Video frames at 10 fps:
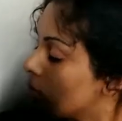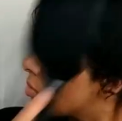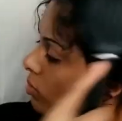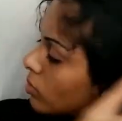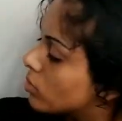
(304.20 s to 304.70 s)

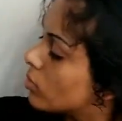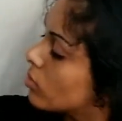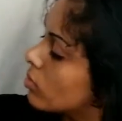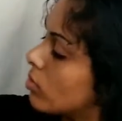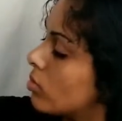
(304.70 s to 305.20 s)
sure
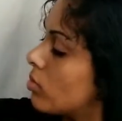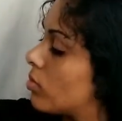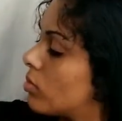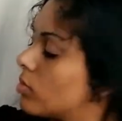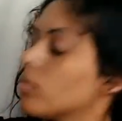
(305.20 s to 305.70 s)

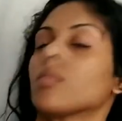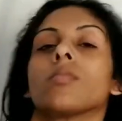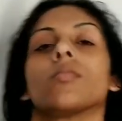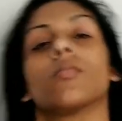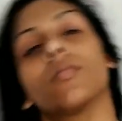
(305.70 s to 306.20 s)
you
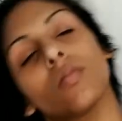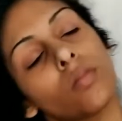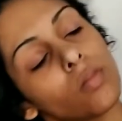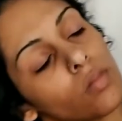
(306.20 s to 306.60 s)
cleanse your hair